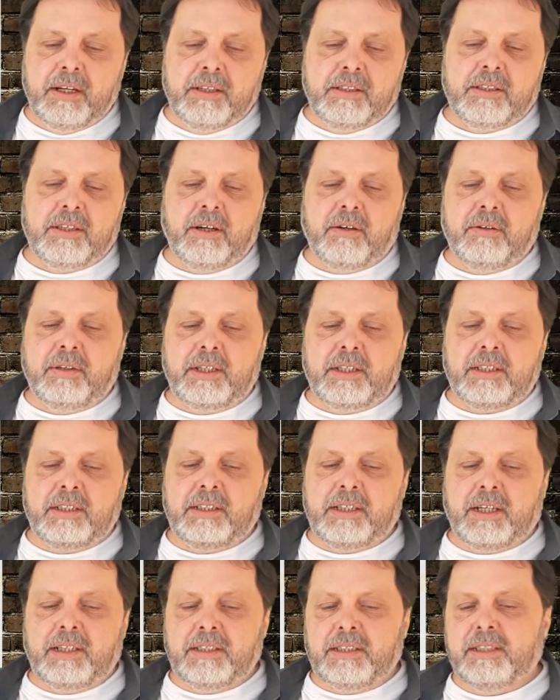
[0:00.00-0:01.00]
So it
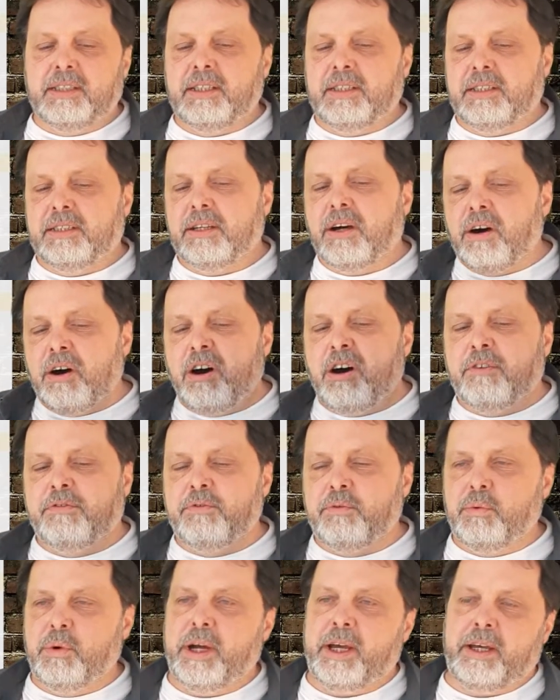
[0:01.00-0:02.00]
does this
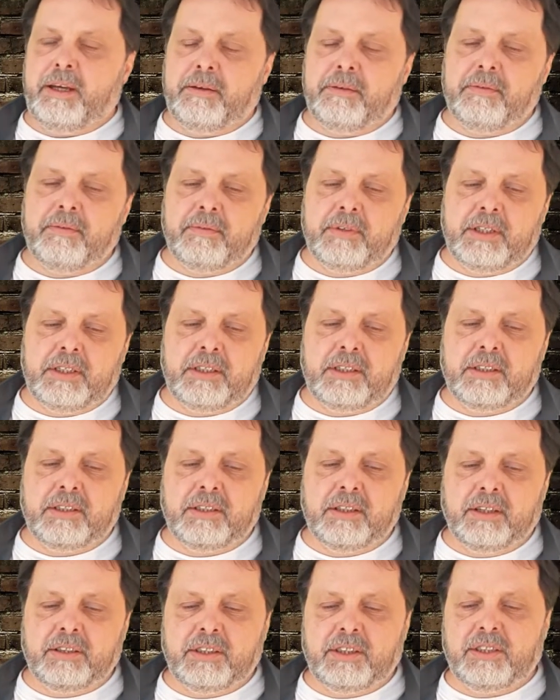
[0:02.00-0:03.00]
halfway. It is
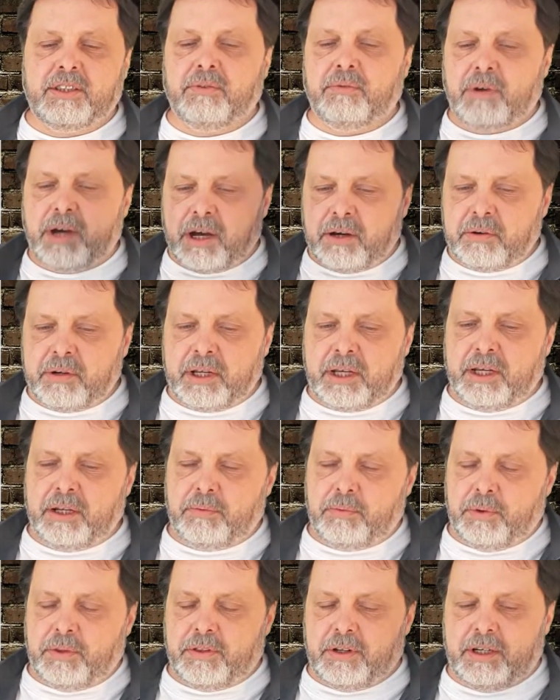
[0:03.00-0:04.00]
not surrounding
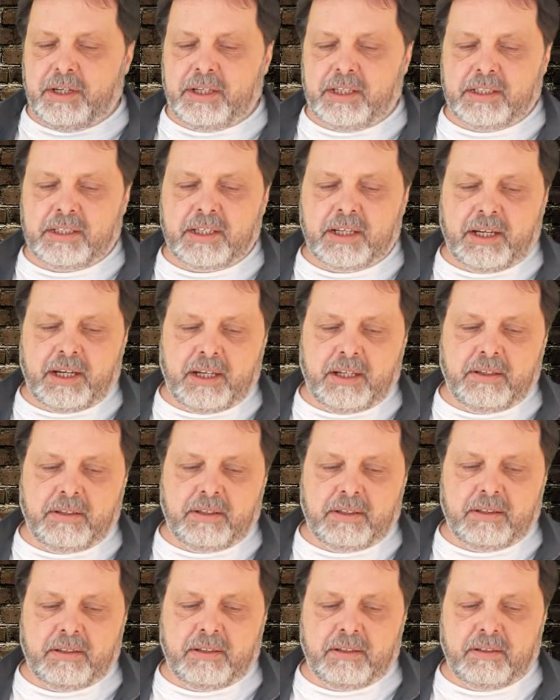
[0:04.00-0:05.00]
it with the list, and
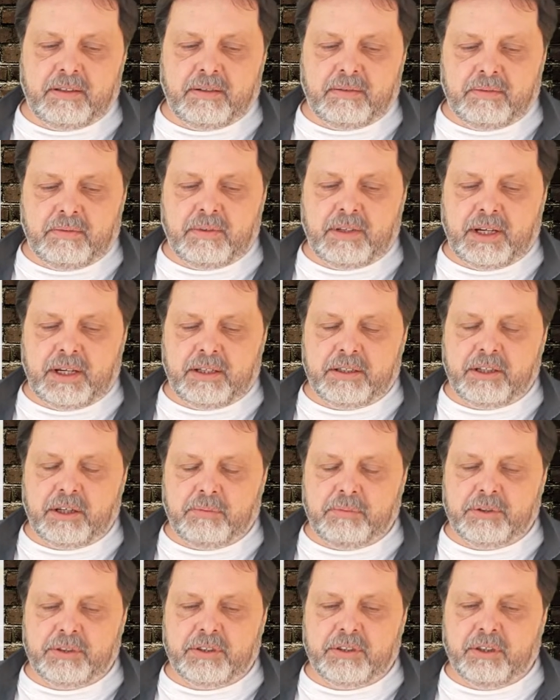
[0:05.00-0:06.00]
they are
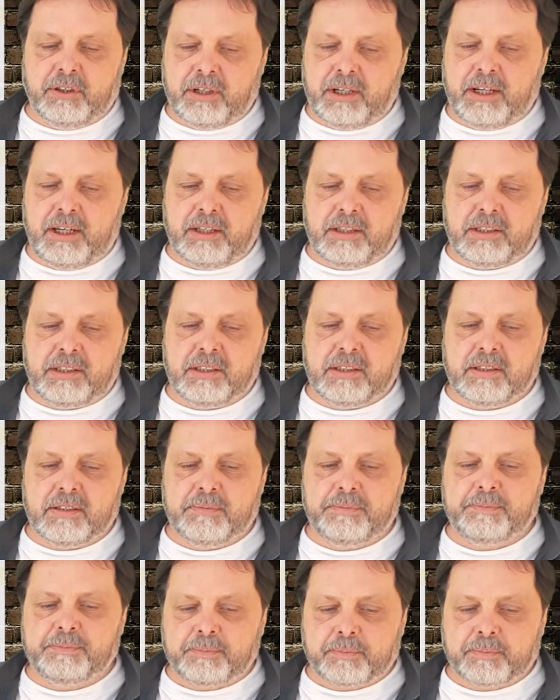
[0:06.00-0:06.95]
tuples, not lists.